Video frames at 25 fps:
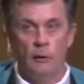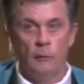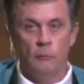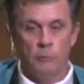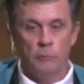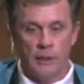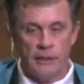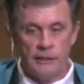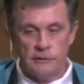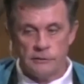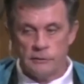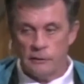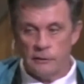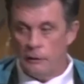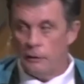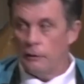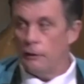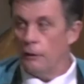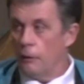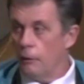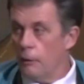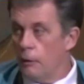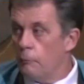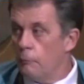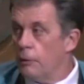please,
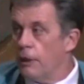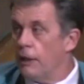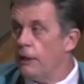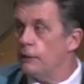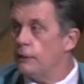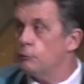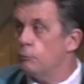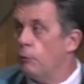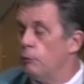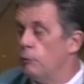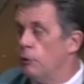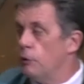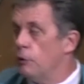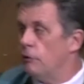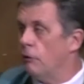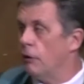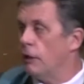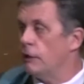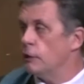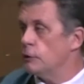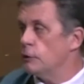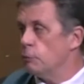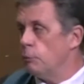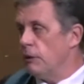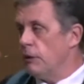will you run
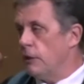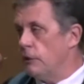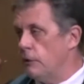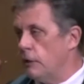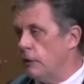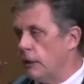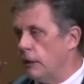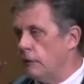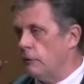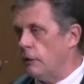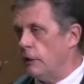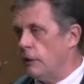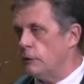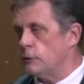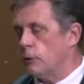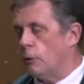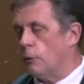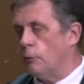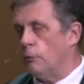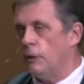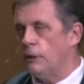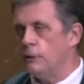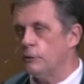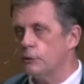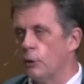us? We need to get all
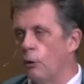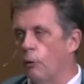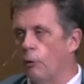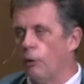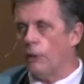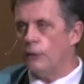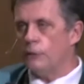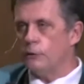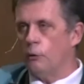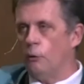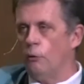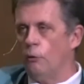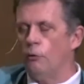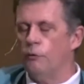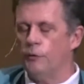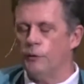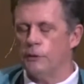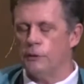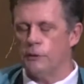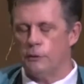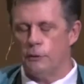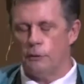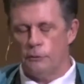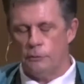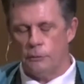these toys over
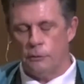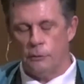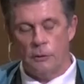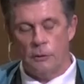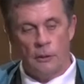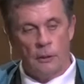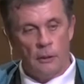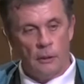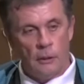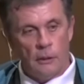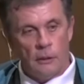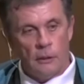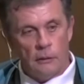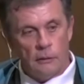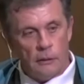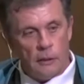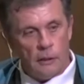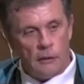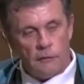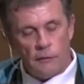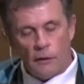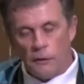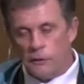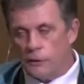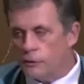to the
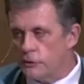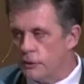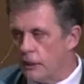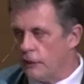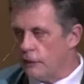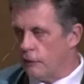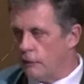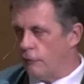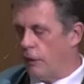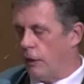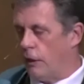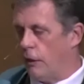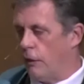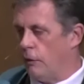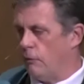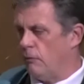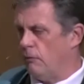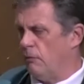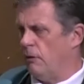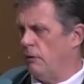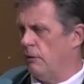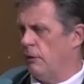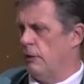other side of the hill.